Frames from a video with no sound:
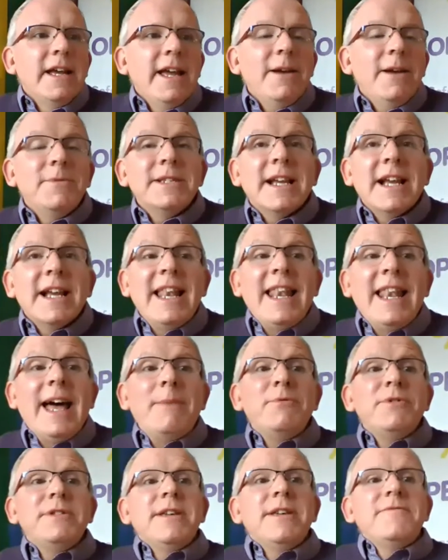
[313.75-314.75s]
It was a
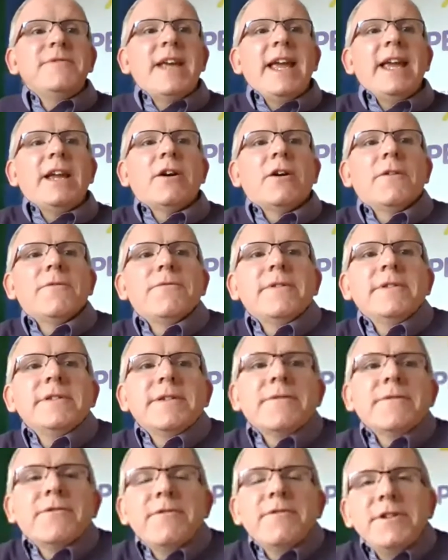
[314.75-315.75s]
collaborative day
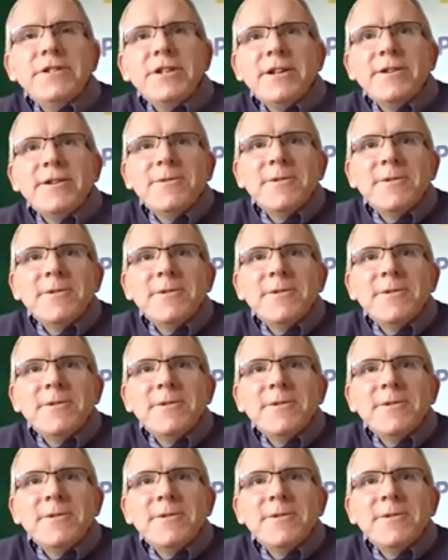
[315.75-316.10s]
conference of Christian